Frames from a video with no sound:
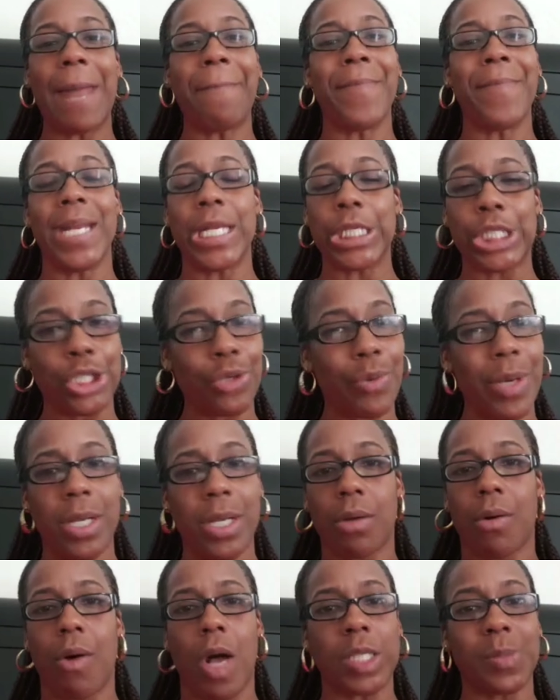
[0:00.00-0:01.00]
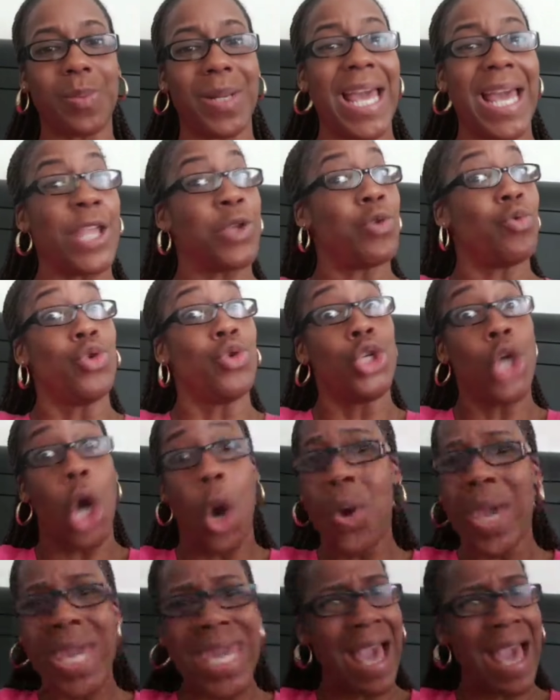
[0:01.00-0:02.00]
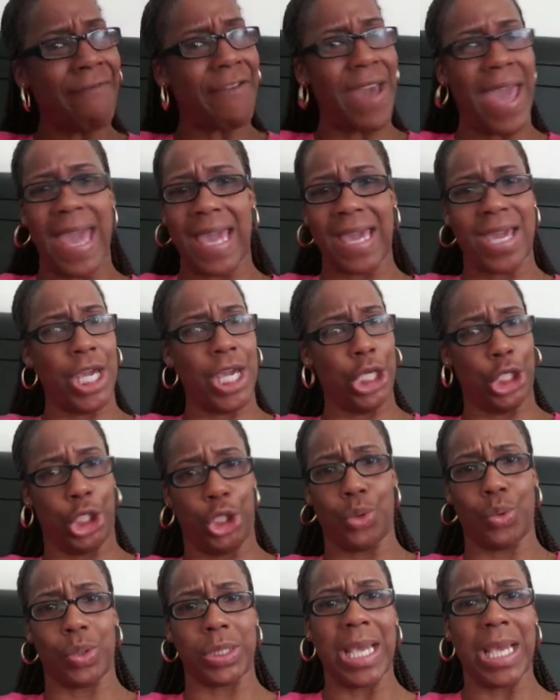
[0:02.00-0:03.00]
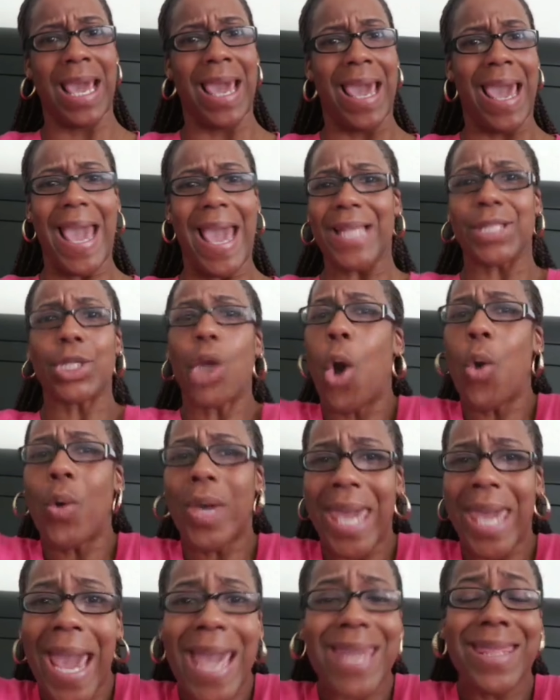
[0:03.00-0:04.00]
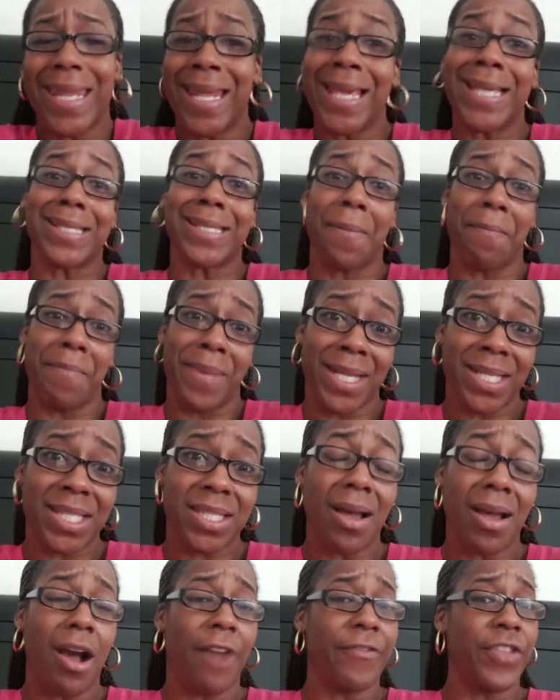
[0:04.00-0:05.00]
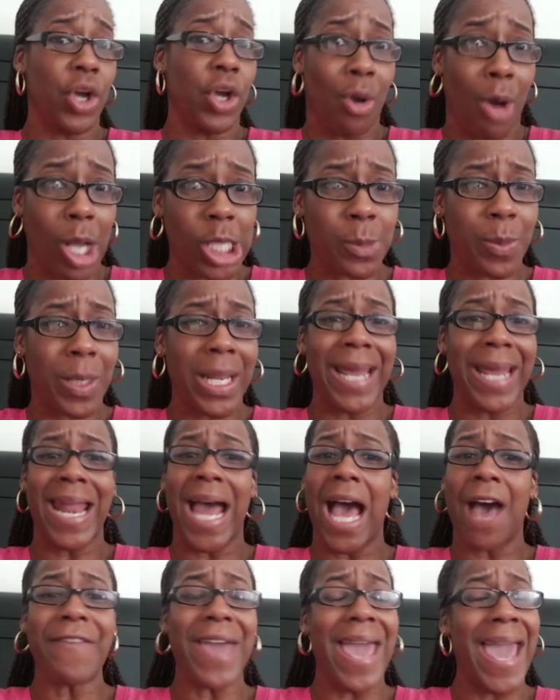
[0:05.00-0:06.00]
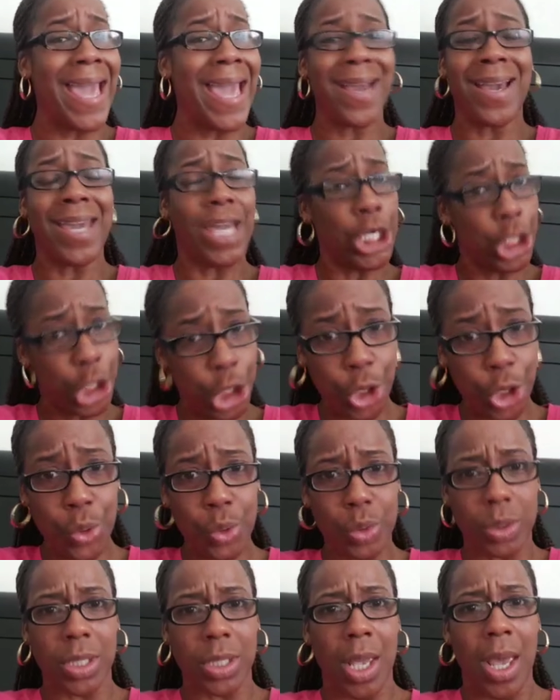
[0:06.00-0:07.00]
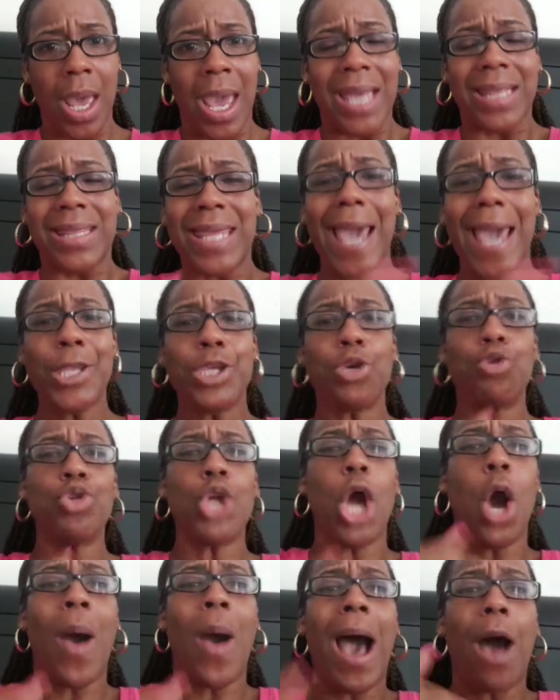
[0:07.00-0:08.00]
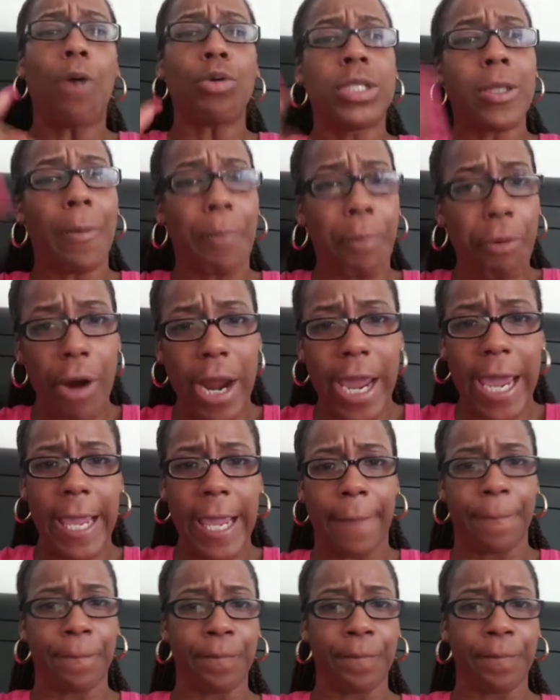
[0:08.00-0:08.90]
minister in the gospel, and you know he have anger issues. It's okay that he's a minister of the gospel and have anger issues. Then you know how to pray.